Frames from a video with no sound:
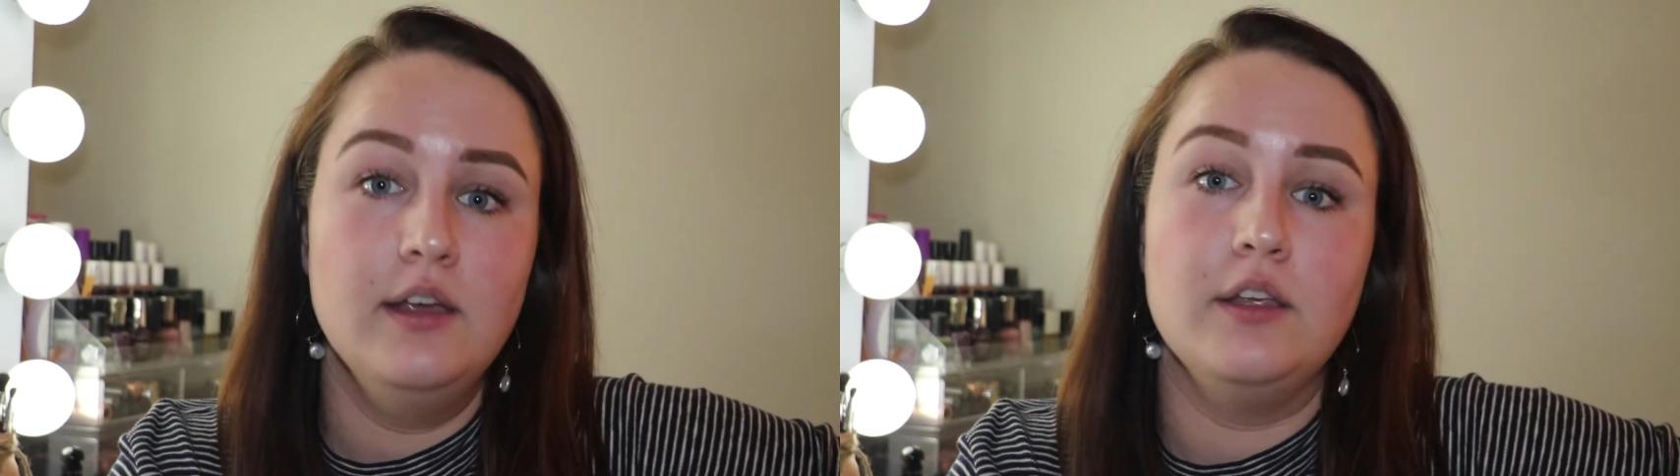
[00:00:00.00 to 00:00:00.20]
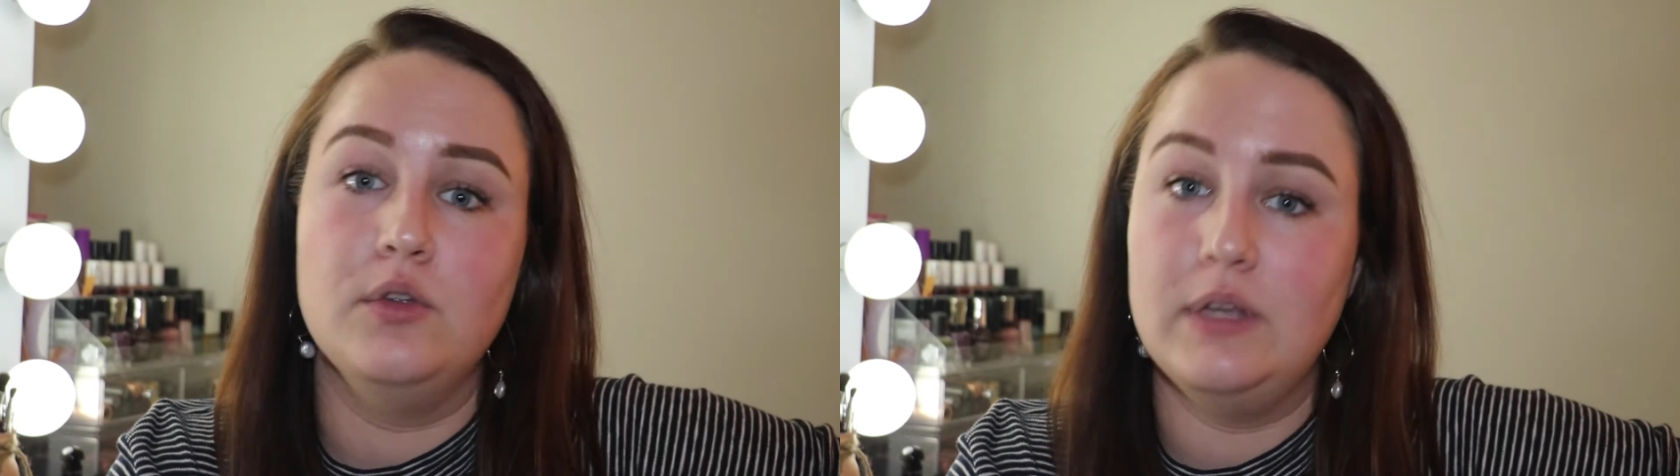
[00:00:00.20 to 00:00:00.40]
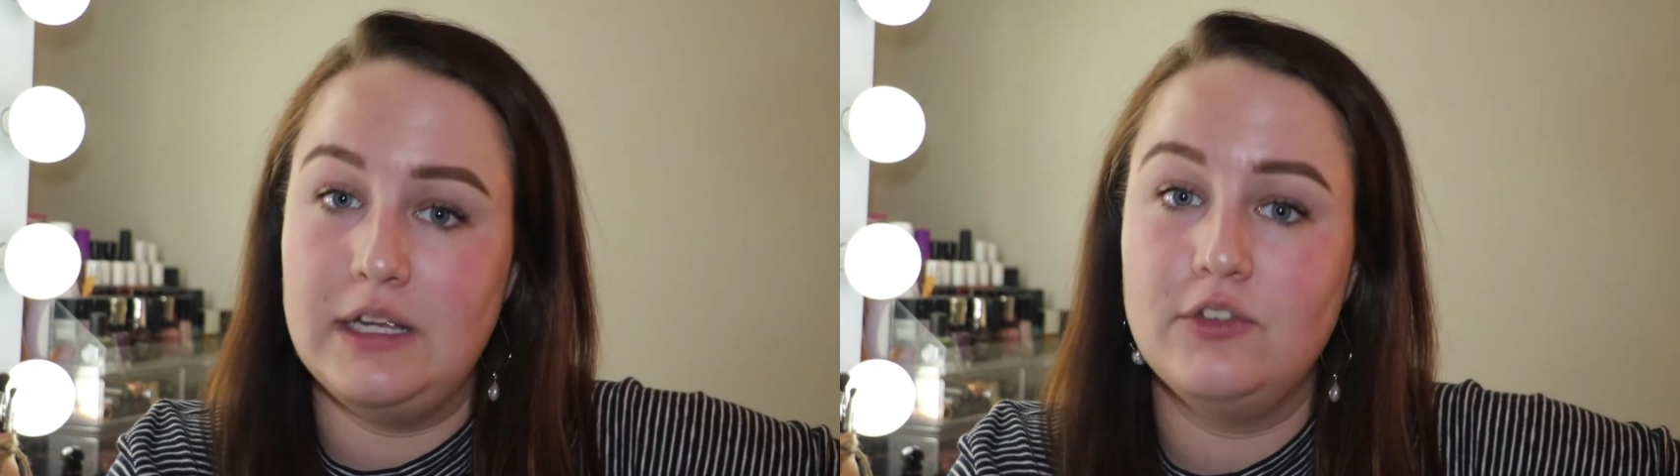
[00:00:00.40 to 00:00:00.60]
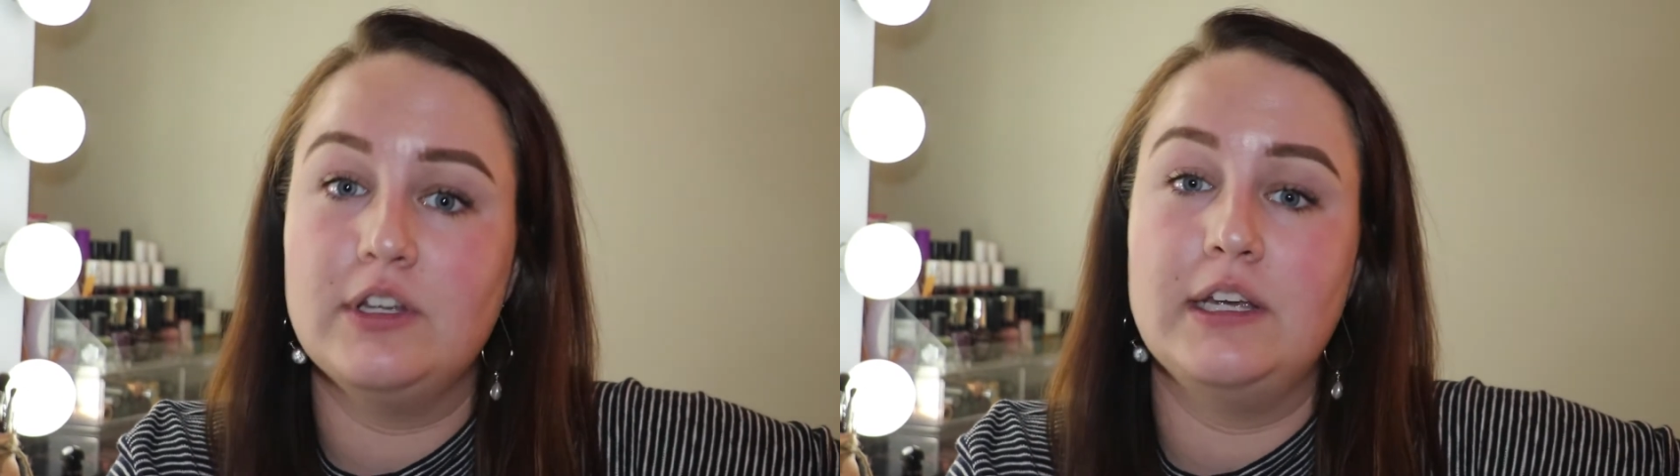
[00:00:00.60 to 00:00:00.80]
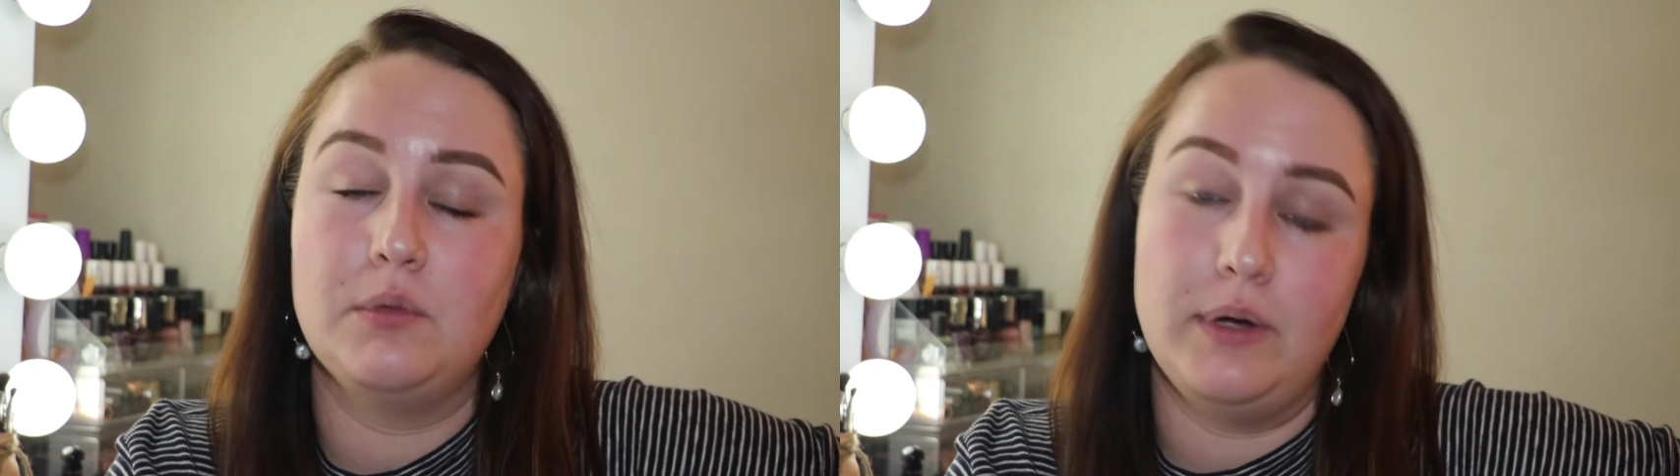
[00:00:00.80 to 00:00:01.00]
You need to
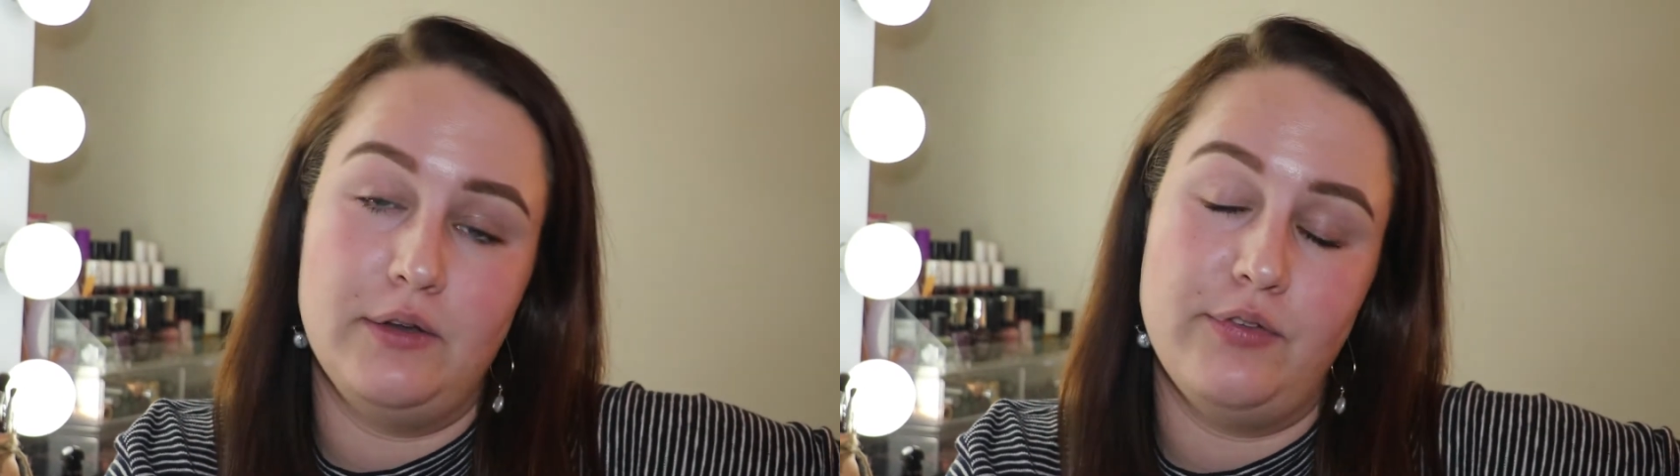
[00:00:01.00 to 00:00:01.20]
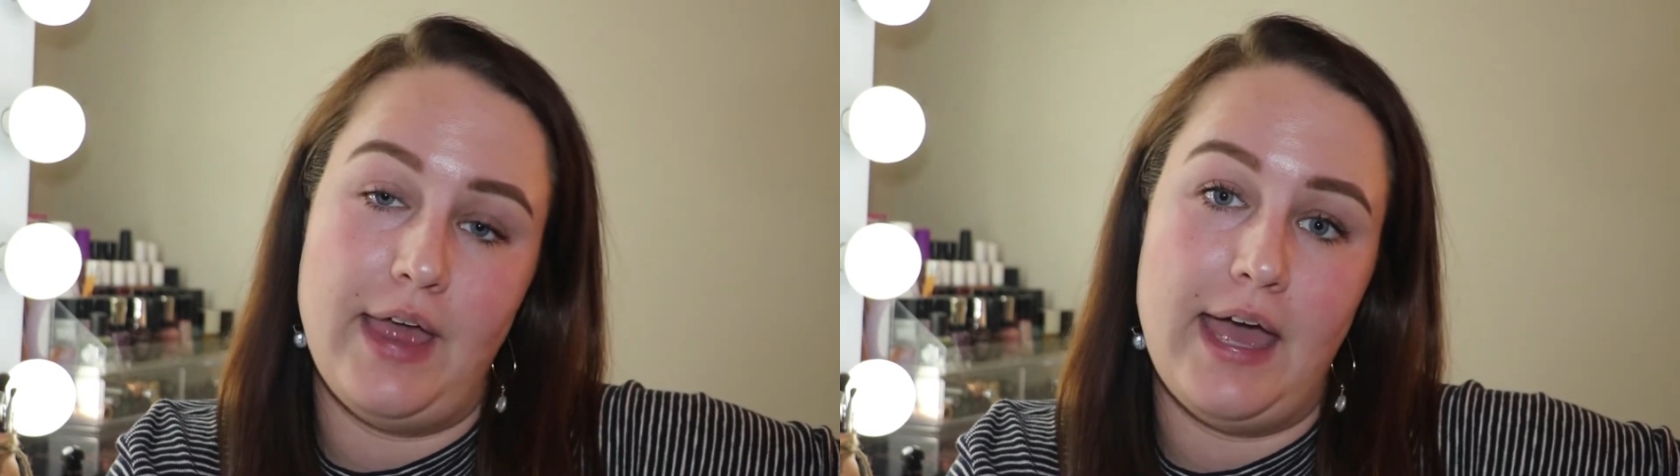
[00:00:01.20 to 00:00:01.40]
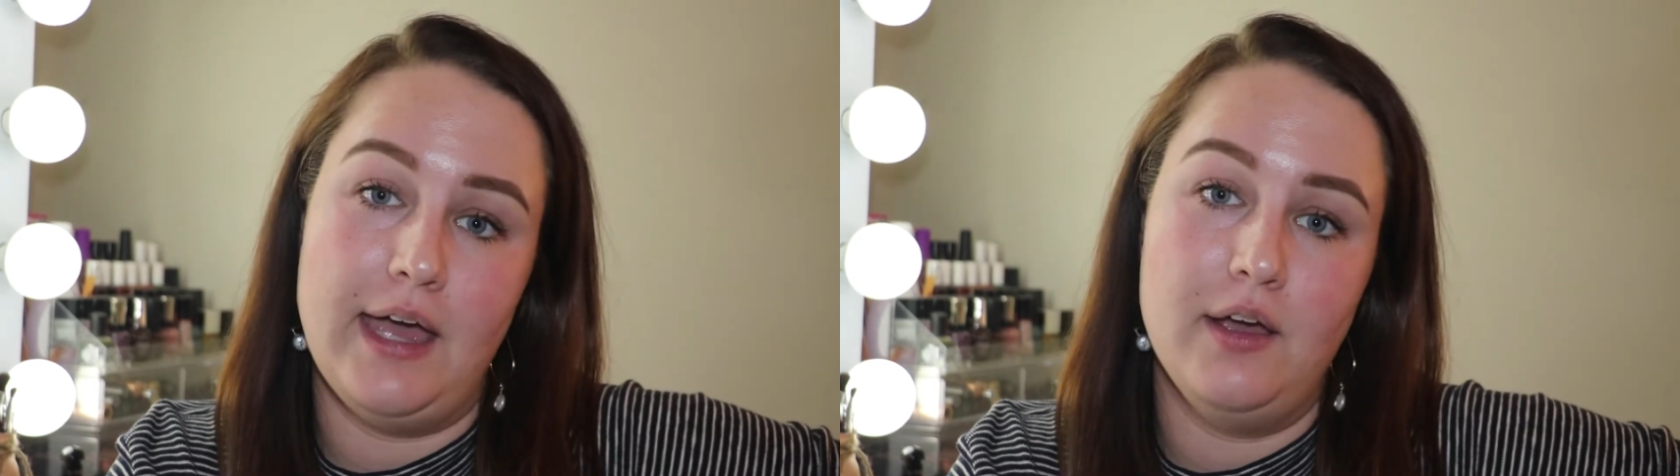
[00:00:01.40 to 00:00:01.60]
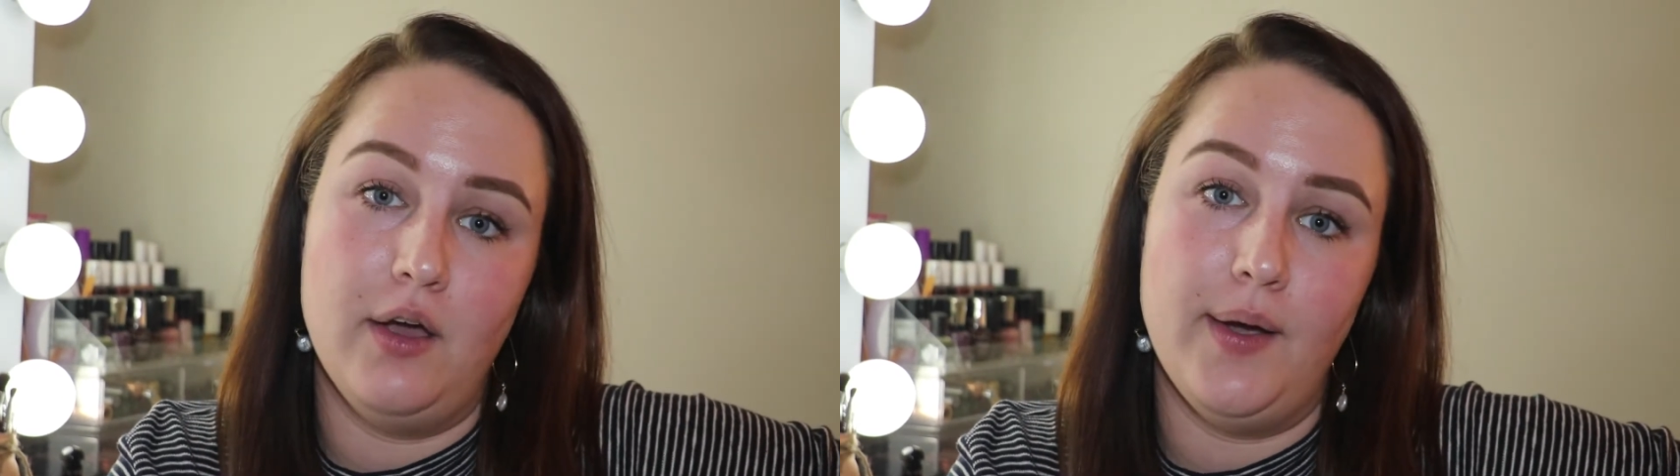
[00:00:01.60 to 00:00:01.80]
get rid of that.